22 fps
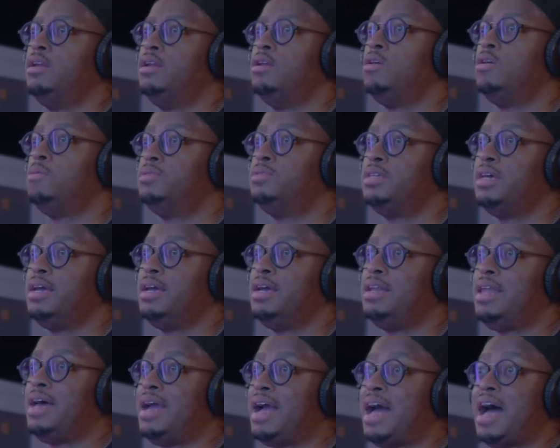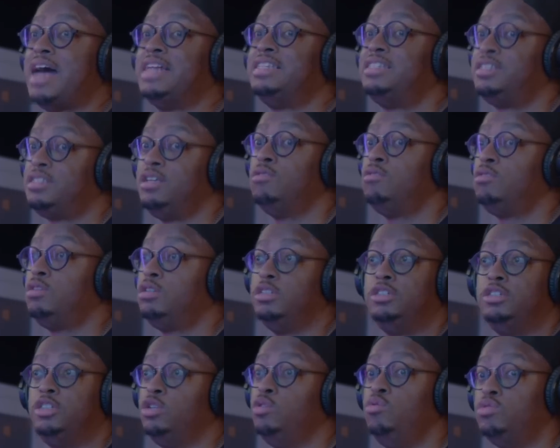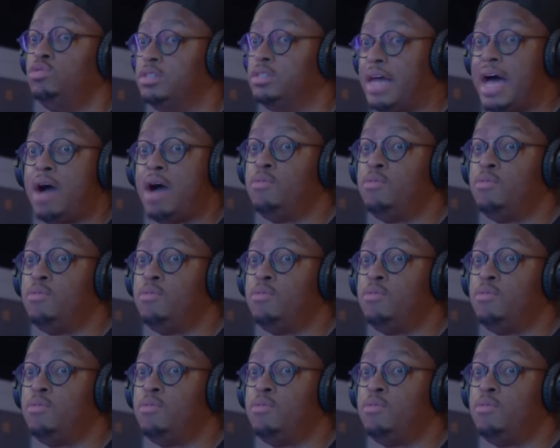You know what I'm saying? Like I would choose